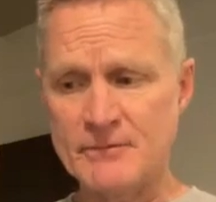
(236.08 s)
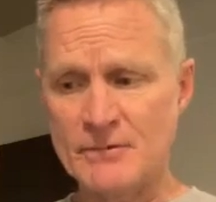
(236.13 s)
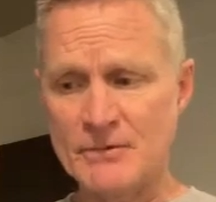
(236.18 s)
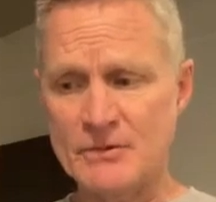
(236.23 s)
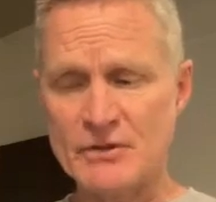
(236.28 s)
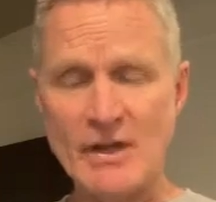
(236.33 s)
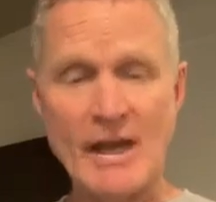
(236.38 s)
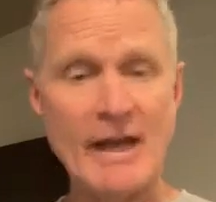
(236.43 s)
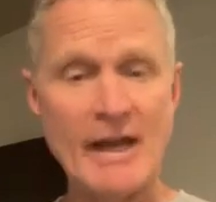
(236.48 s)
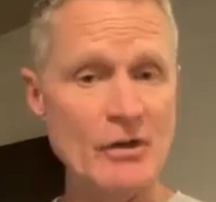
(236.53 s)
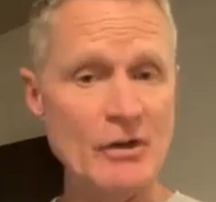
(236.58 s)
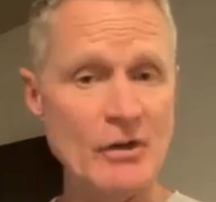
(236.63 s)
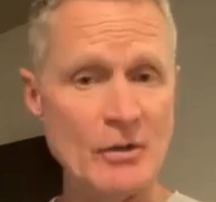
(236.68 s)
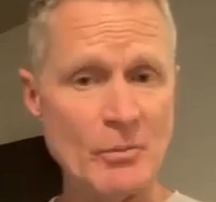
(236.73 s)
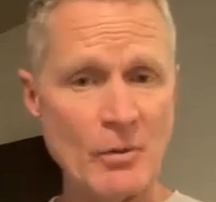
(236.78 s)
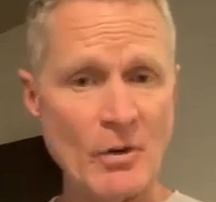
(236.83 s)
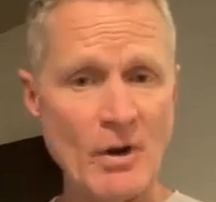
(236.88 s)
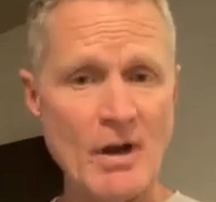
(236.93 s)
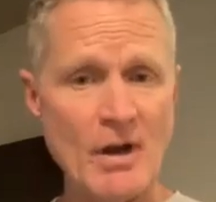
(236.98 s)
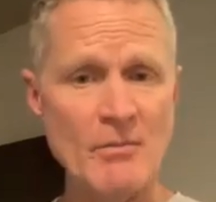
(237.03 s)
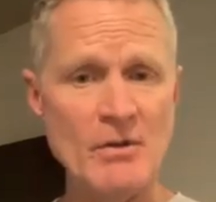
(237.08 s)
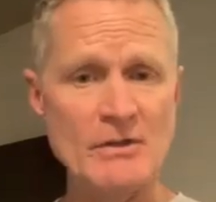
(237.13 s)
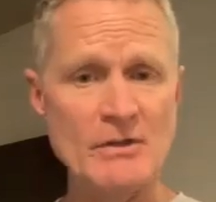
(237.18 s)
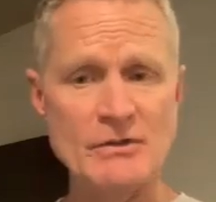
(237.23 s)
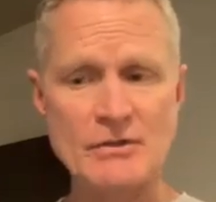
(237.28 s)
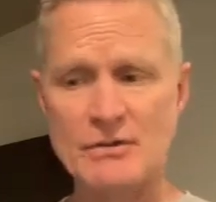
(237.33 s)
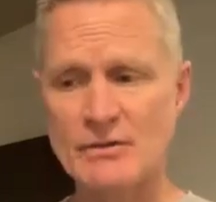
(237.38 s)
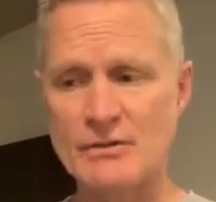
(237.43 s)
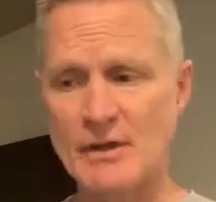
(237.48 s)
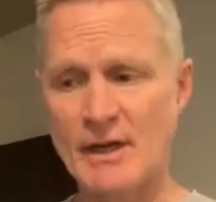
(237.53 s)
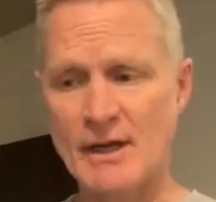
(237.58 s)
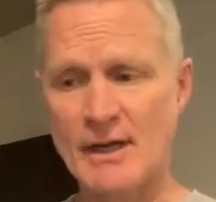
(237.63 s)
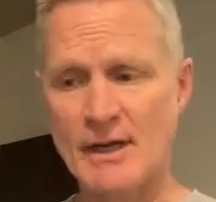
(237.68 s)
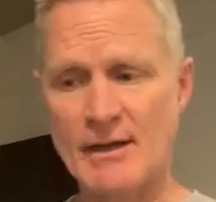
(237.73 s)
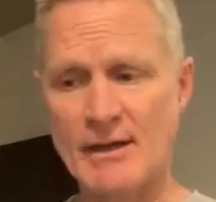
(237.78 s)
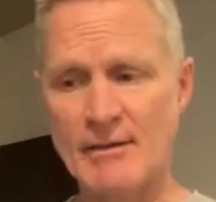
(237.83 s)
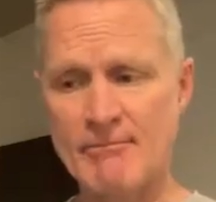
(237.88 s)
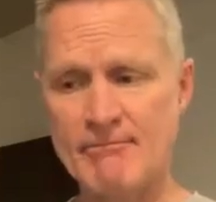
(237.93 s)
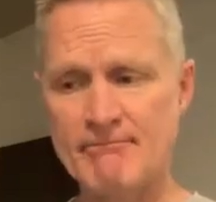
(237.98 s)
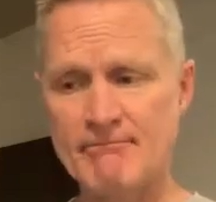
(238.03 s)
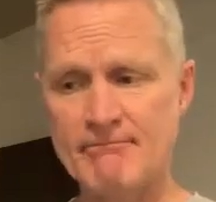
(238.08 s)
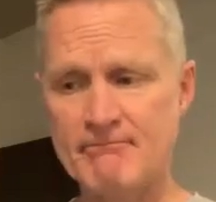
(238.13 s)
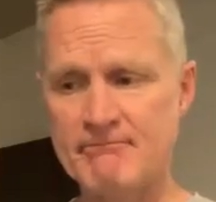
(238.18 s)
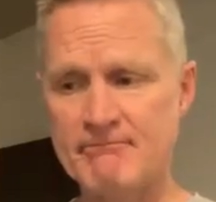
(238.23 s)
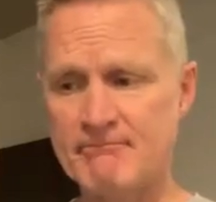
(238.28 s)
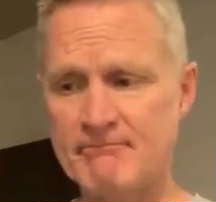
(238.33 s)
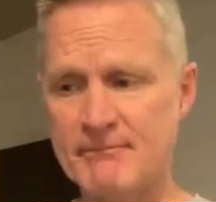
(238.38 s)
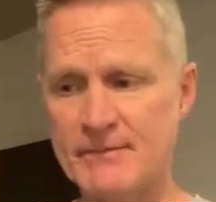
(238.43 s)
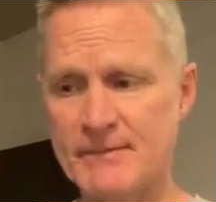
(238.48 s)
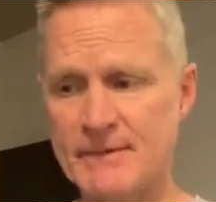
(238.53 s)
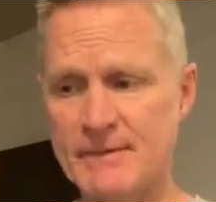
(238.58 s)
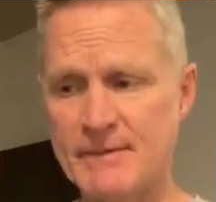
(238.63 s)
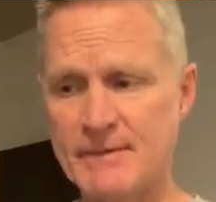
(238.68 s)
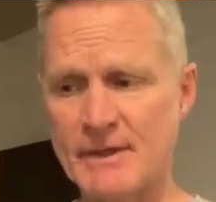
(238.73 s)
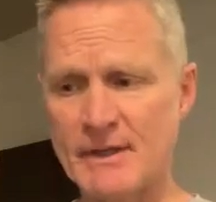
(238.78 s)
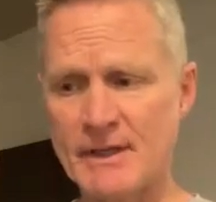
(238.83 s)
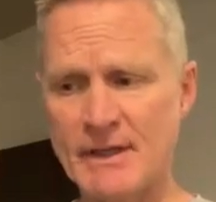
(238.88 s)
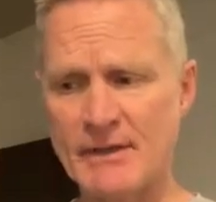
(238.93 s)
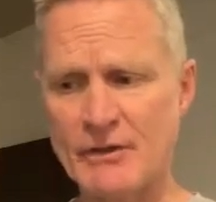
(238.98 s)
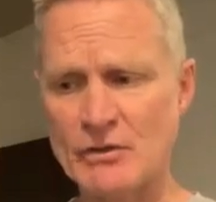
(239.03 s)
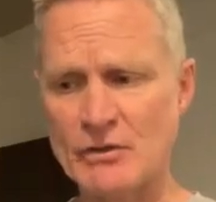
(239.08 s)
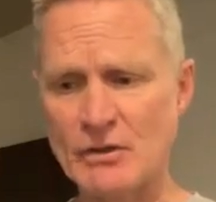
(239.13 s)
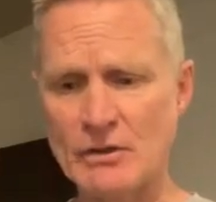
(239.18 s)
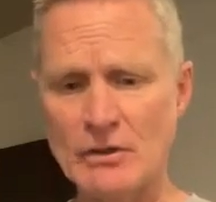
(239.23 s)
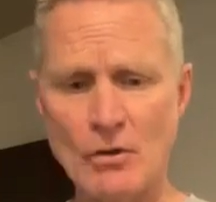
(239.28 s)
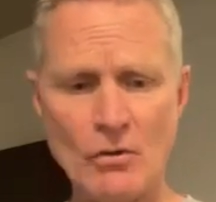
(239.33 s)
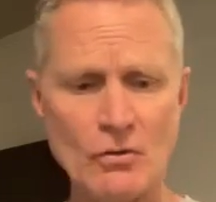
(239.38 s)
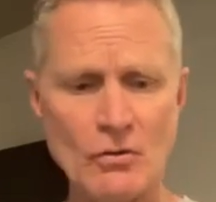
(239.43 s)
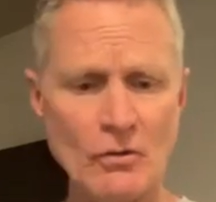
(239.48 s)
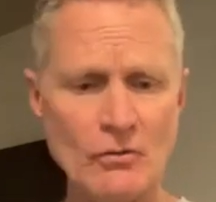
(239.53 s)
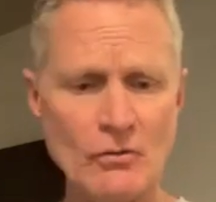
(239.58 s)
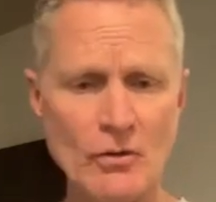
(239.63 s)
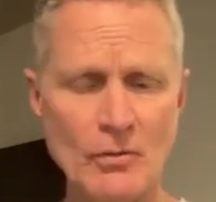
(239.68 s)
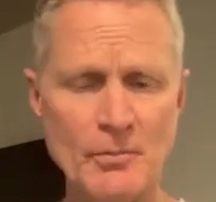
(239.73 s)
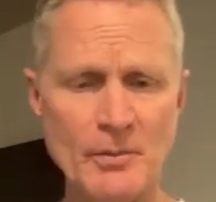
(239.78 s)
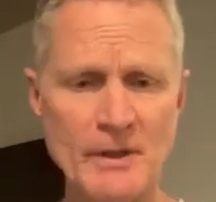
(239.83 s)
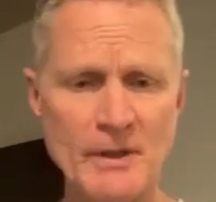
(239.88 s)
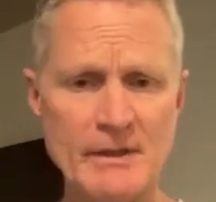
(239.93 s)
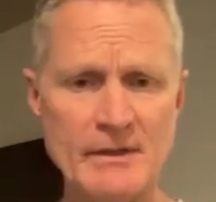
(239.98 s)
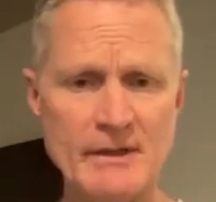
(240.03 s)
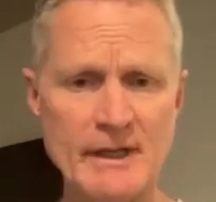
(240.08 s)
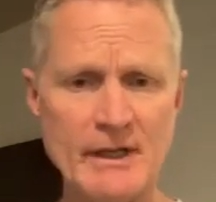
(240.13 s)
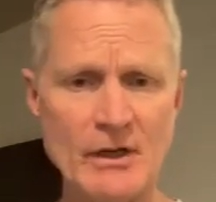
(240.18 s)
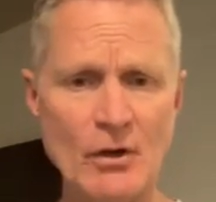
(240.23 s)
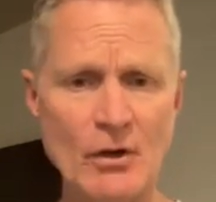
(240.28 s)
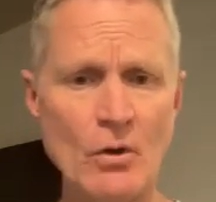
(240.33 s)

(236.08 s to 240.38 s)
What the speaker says: Sandy Hook Promise. There's a local group in